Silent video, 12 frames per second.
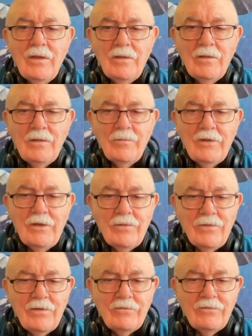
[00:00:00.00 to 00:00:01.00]
let me get
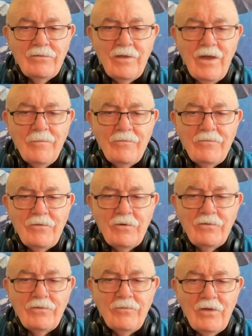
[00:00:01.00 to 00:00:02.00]
this stopped
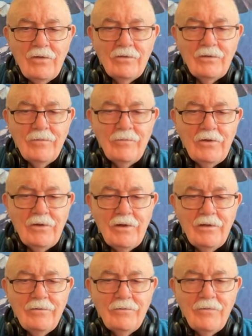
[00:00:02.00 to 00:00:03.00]
first of all. Come on
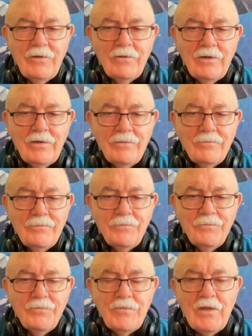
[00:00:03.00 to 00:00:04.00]
now. Okay.
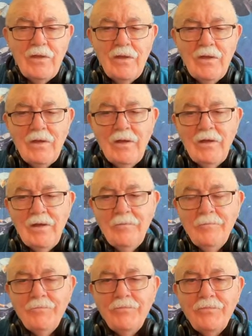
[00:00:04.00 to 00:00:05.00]

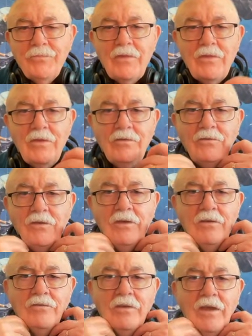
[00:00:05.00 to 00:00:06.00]
Um, this
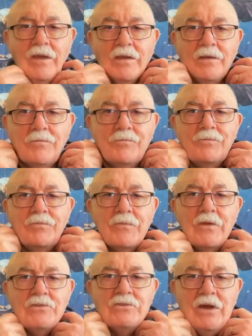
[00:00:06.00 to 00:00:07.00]
is a
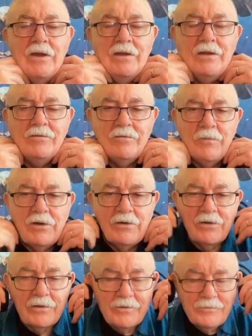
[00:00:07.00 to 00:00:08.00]
Chinese
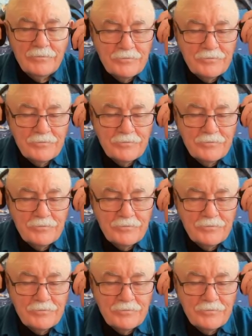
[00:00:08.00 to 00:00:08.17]
American